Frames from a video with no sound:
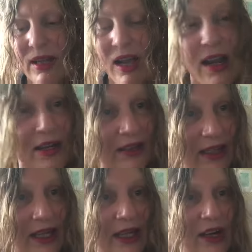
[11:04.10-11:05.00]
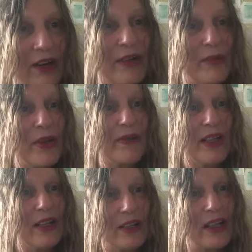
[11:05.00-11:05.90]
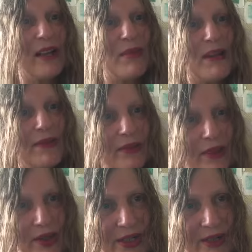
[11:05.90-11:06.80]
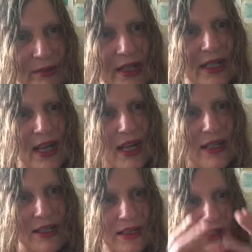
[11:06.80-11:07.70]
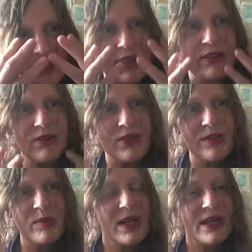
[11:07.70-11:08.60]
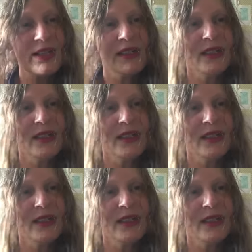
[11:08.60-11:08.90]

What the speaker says: I looked like a horror movie. I looked like my throat had been cut. It was just blood.